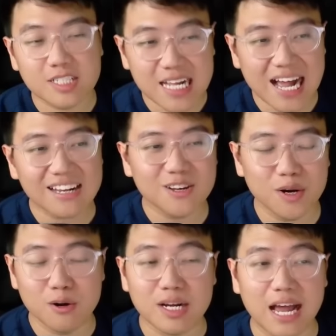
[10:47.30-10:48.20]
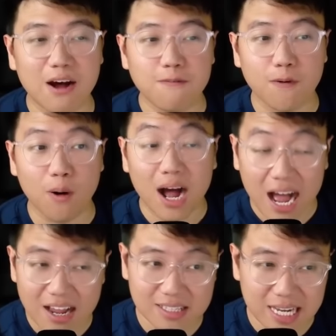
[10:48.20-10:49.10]
stat, you want to look out for
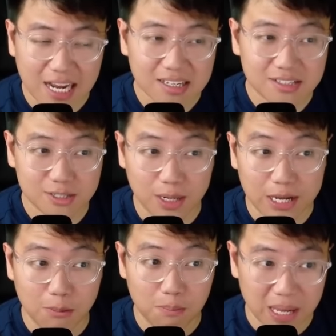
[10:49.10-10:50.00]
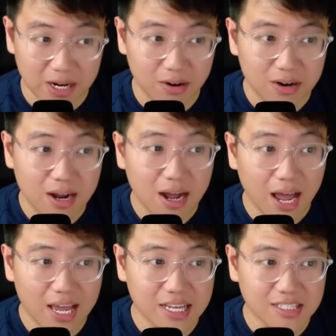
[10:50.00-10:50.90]
high attack to heal bigger,
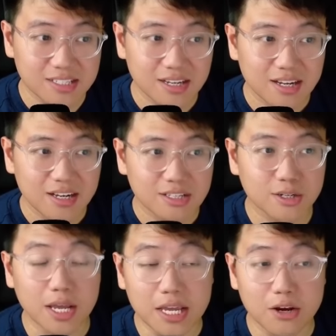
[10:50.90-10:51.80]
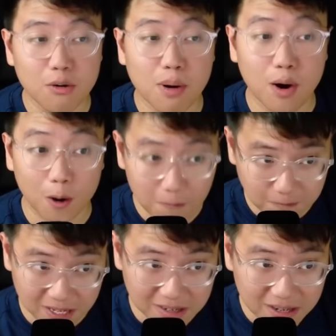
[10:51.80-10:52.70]
haste to heal more
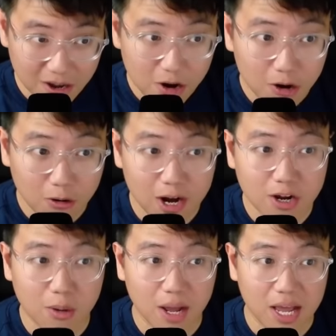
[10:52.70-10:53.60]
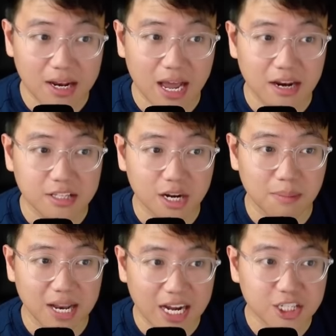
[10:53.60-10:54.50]
often, critical hit and
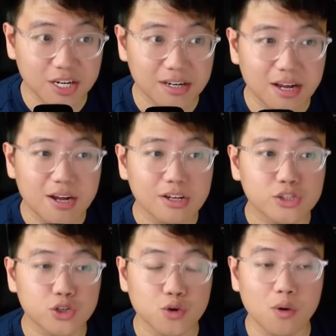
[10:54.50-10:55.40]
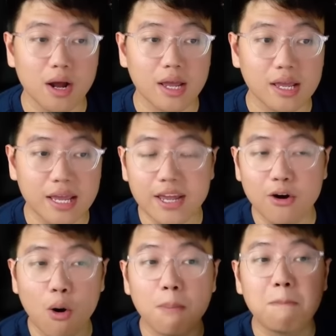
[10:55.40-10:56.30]
determination to
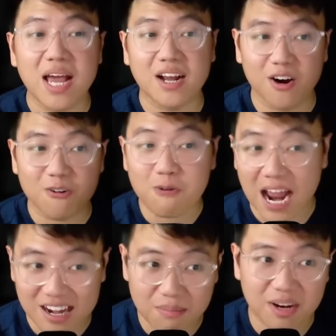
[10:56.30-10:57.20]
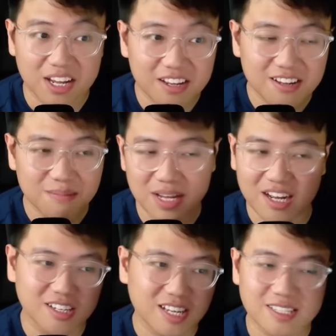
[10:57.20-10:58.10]
heal bigger randomly
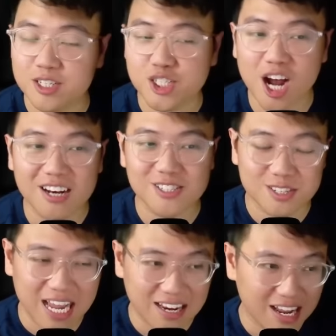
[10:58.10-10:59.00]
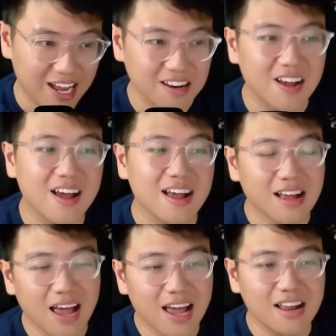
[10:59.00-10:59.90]
because it's a chance to get that.
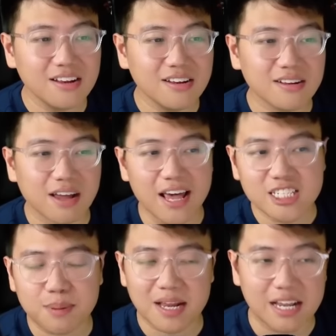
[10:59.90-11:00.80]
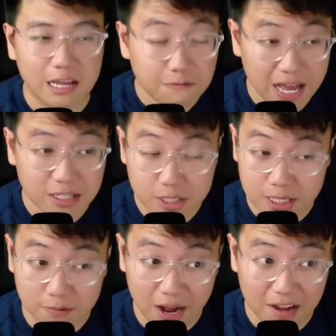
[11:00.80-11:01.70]
And HP and defense
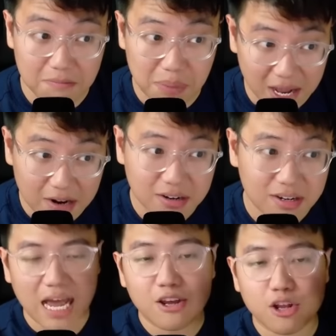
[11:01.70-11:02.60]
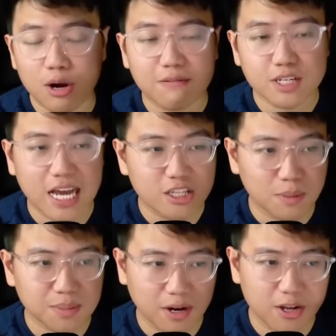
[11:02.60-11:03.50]
survive better, and you don't have to care too
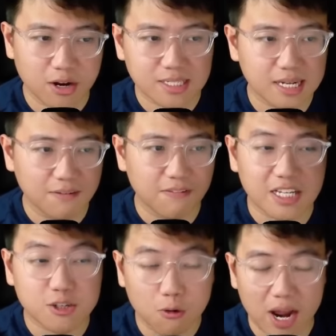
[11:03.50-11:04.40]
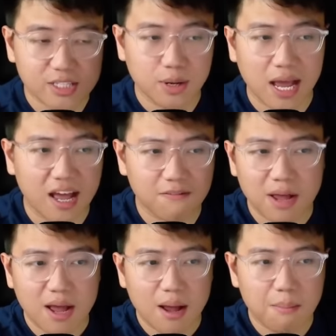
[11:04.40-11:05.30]
much about the other stuff. It's great to have,
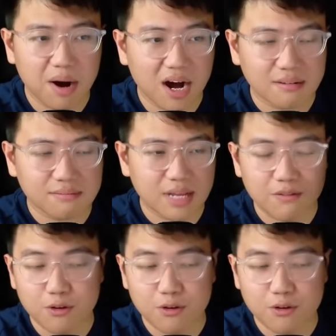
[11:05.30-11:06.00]
but if